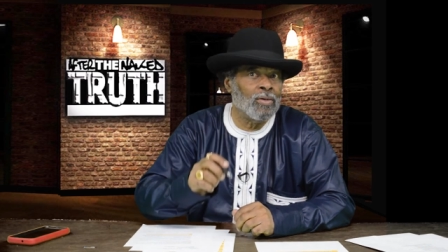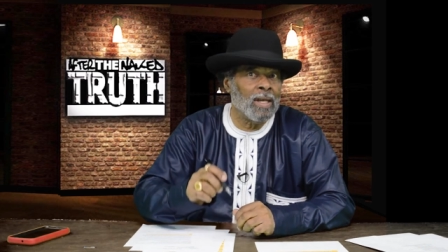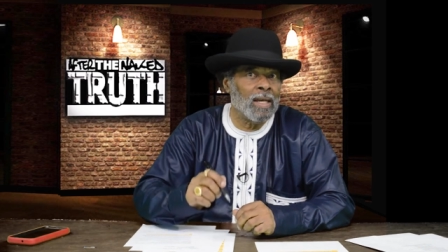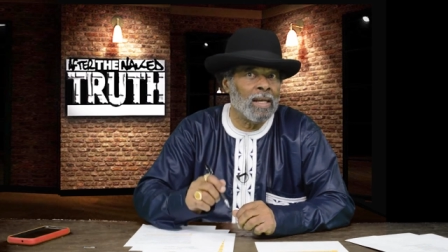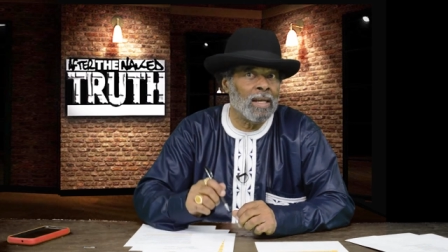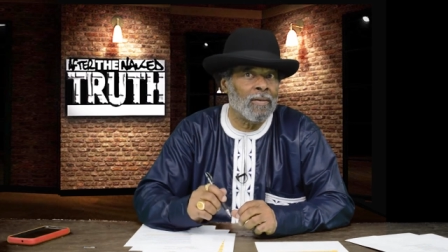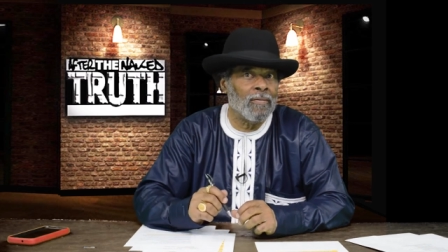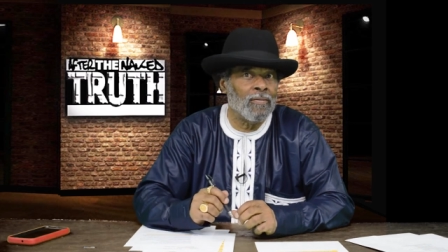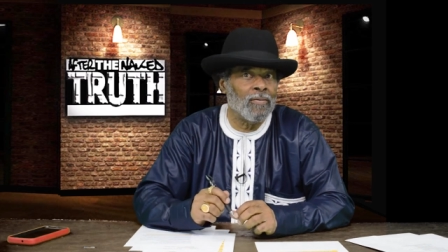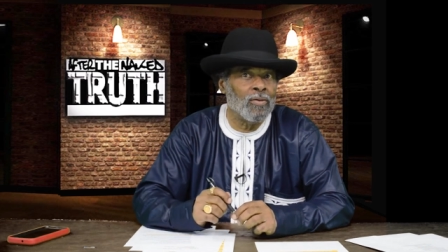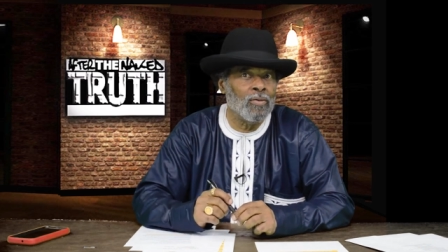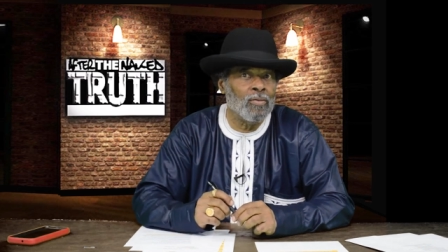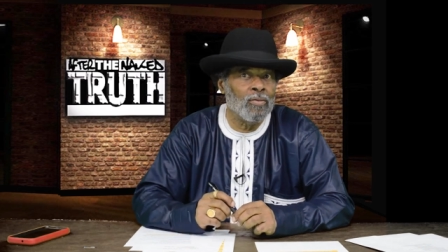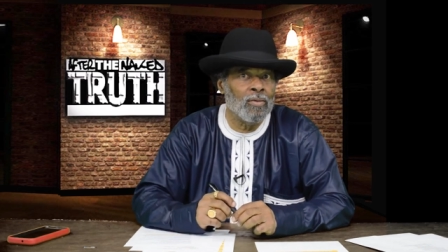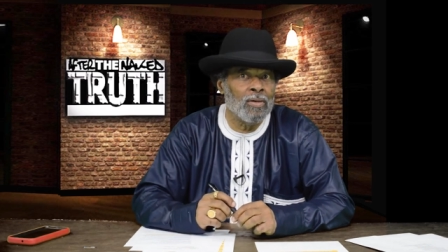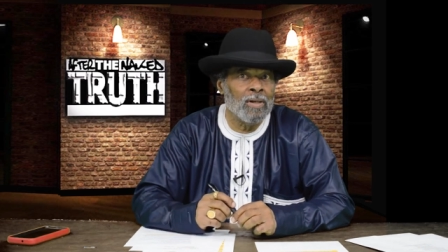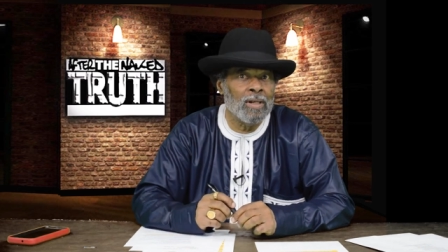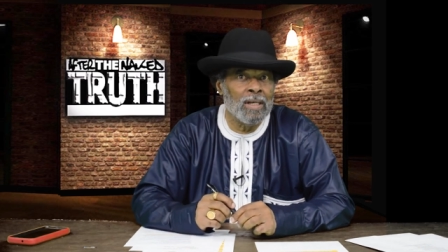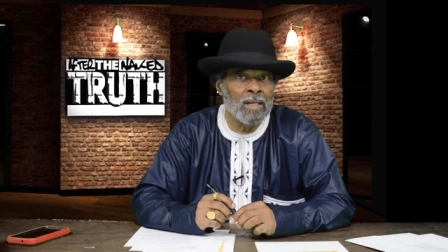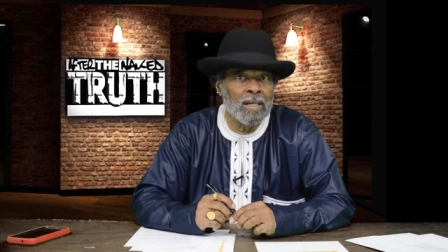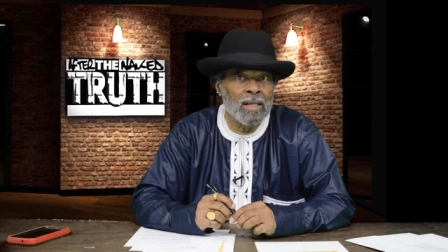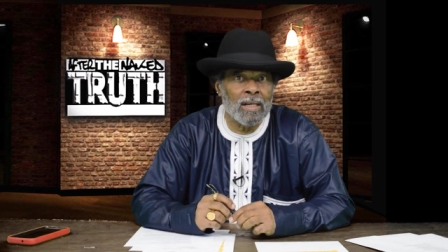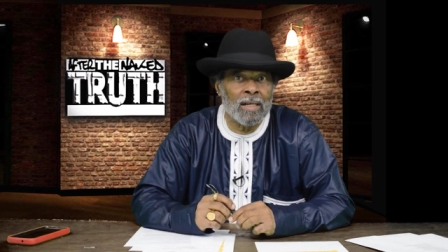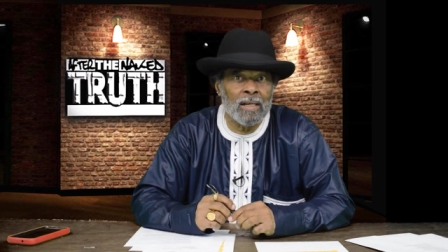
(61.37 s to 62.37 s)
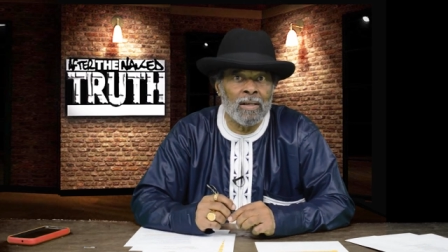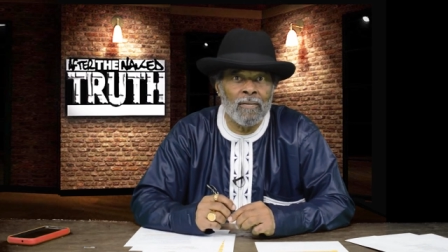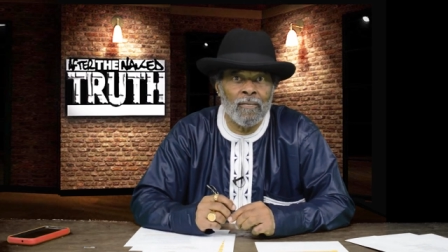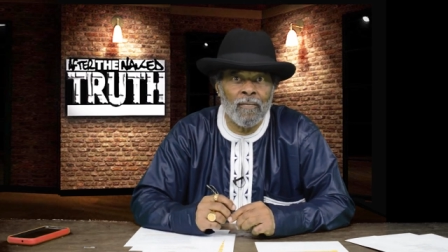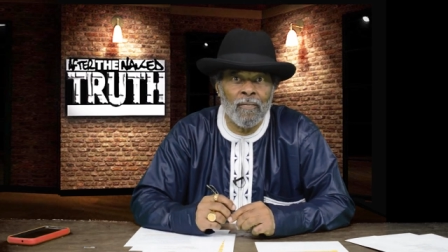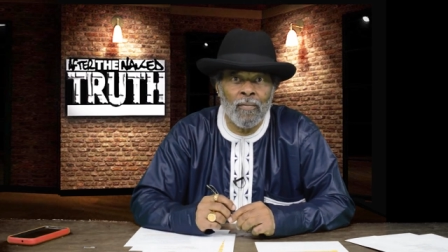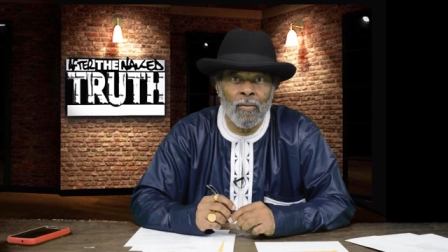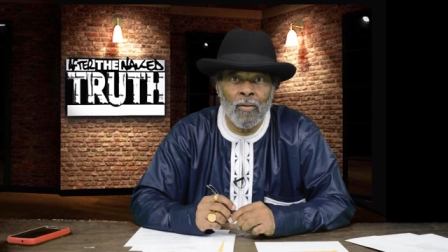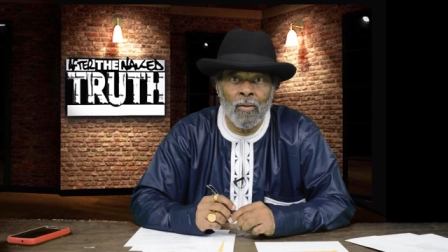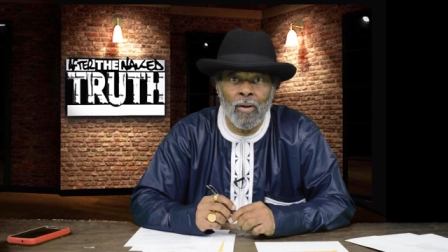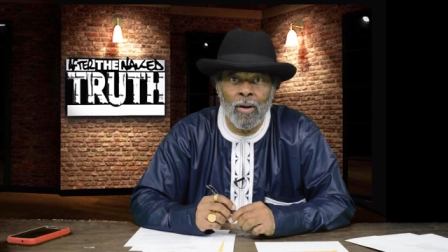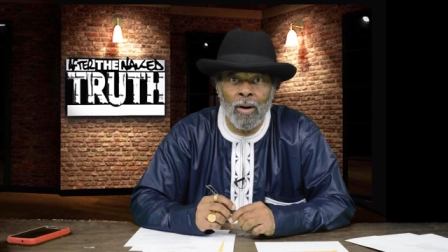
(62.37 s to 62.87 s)
that if you're looking
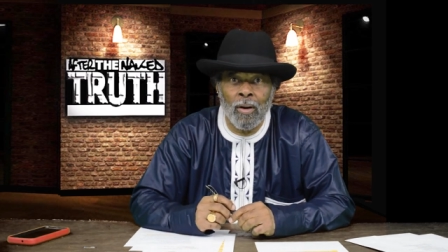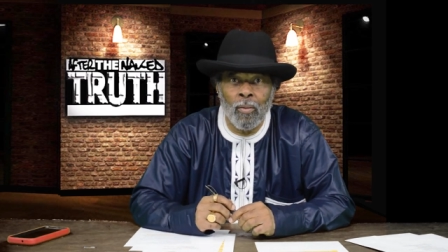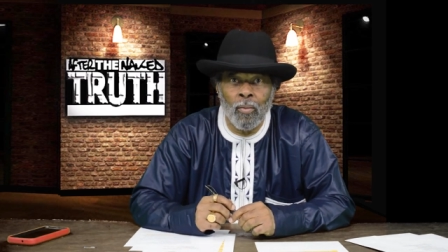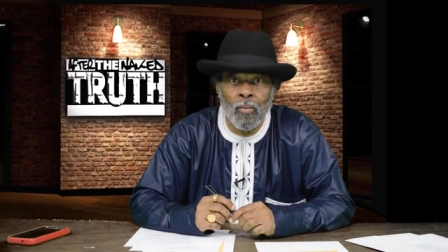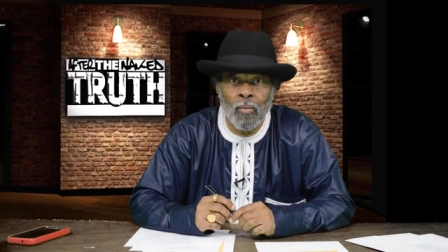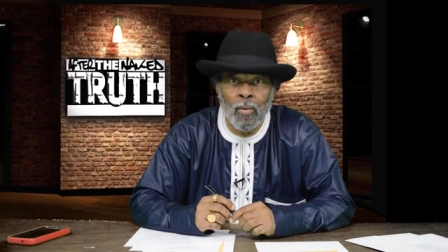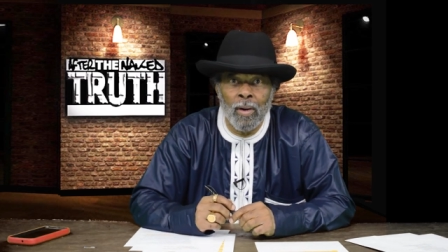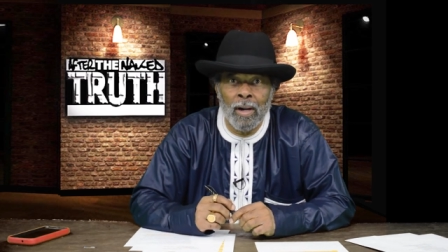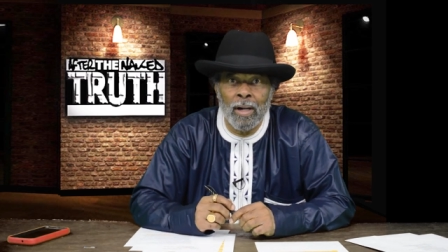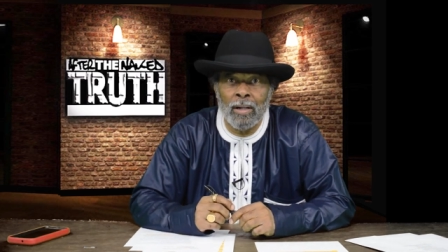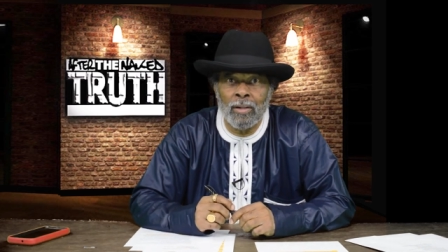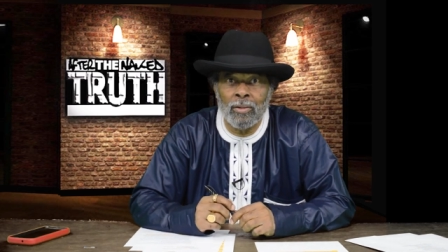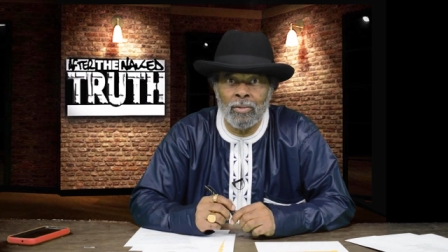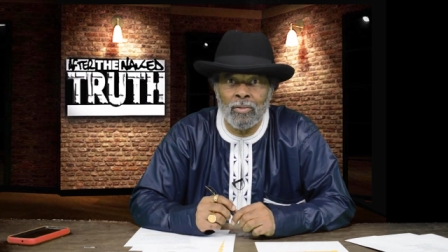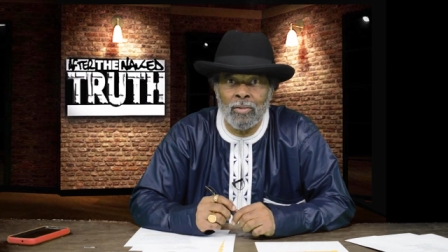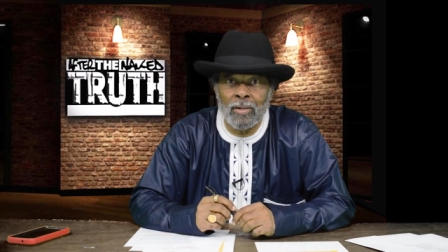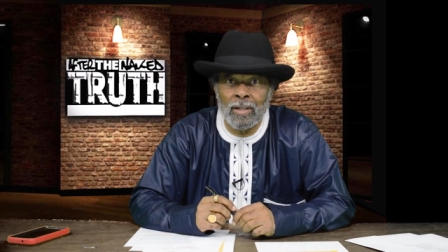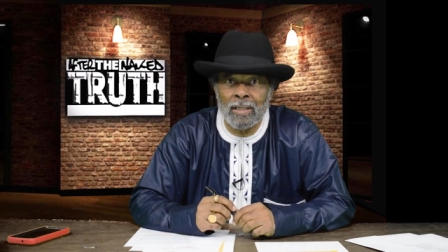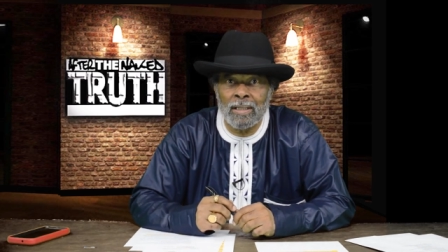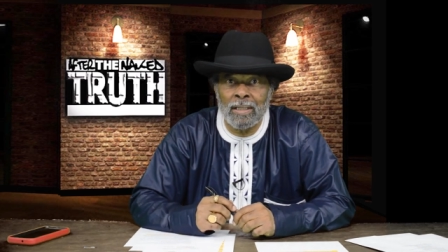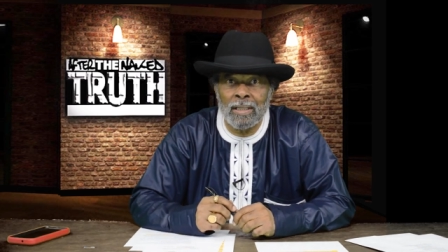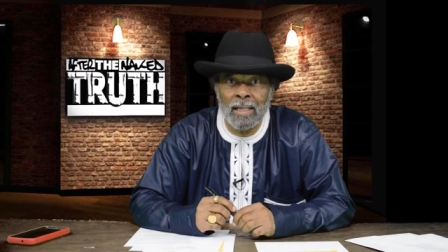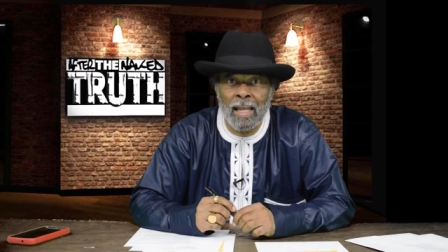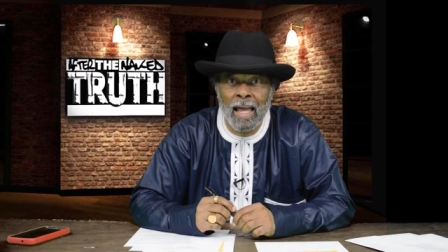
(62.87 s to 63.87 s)
for a well-dressed